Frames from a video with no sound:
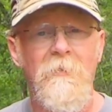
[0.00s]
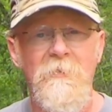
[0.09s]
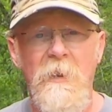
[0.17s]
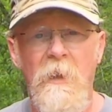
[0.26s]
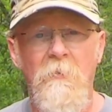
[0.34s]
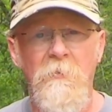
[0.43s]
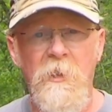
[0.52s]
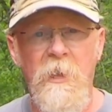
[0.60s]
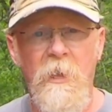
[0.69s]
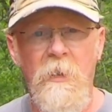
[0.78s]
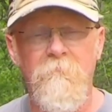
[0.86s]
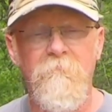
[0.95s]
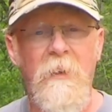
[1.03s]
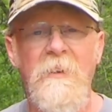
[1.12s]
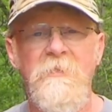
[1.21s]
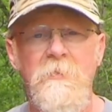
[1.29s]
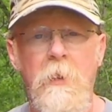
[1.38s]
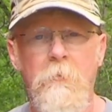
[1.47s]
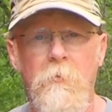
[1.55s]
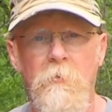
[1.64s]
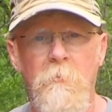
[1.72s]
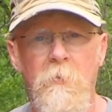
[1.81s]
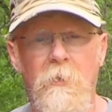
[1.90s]
Now you can, and save a
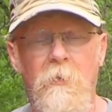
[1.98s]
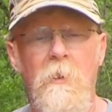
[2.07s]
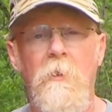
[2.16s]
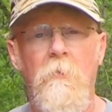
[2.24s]
little bit.